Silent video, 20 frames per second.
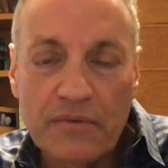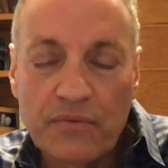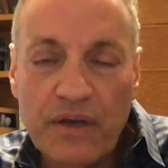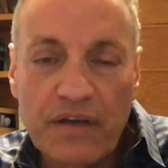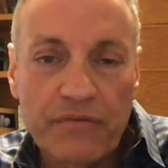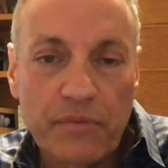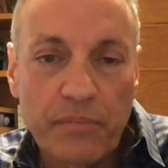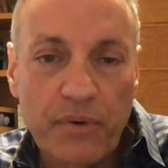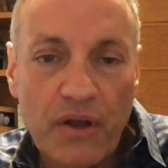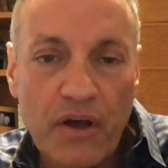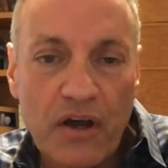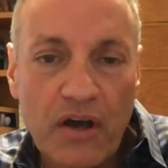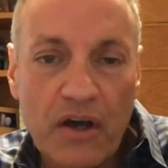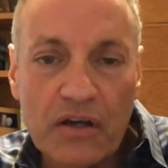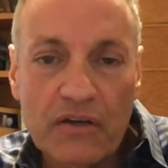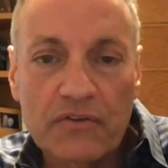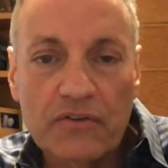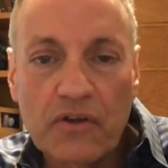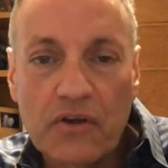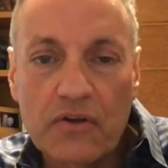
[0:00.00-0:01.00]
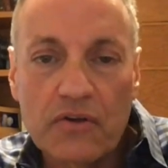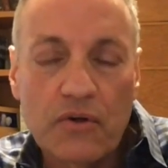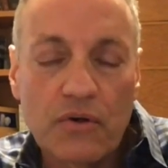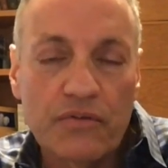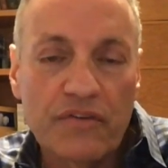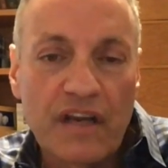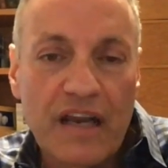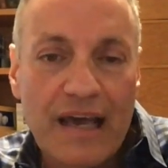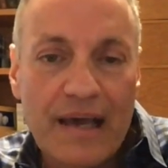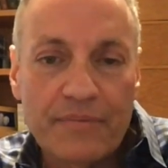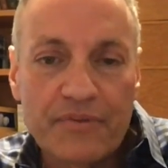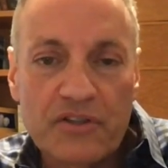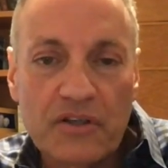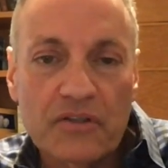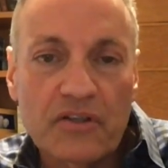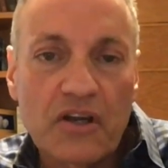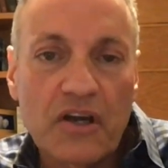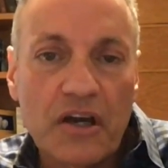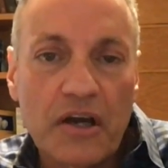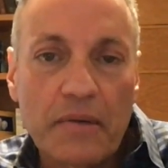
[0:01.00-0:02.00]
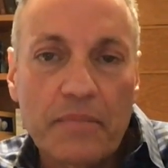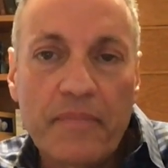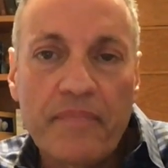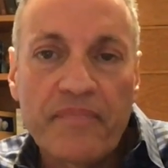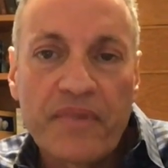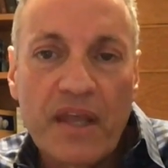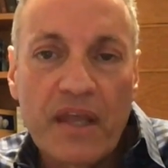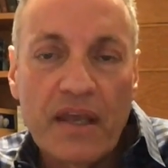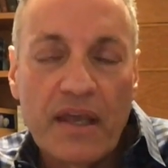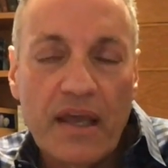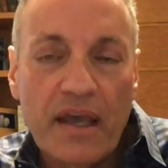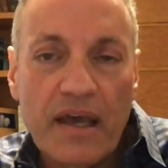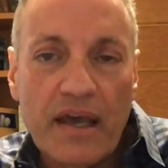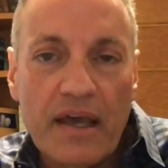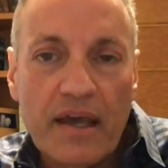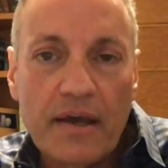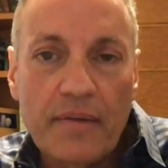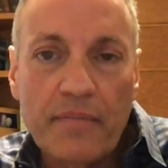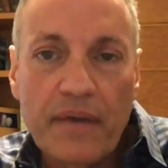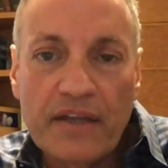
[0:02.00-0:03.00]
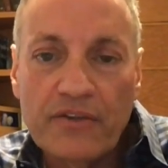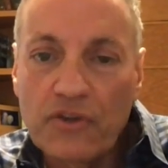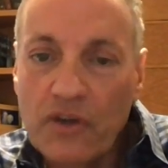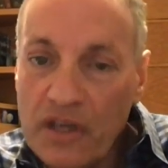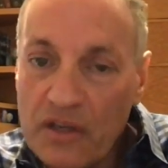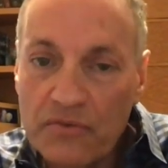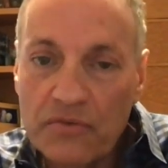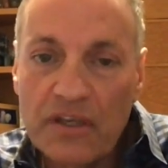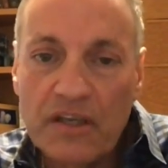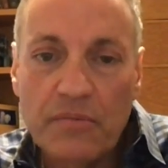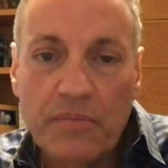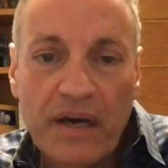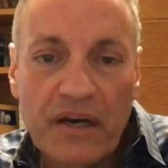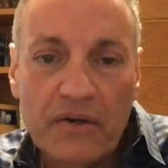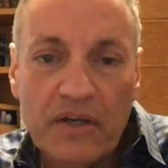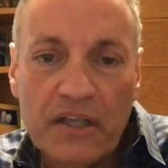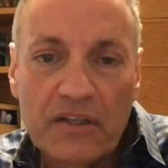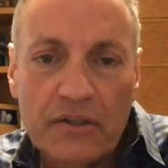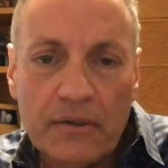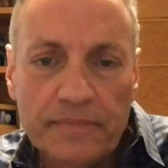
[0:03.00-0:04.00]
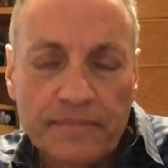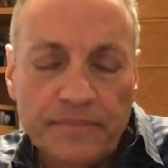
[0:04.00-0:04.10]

We have a blog on cognovilabs.com, and you can read about it.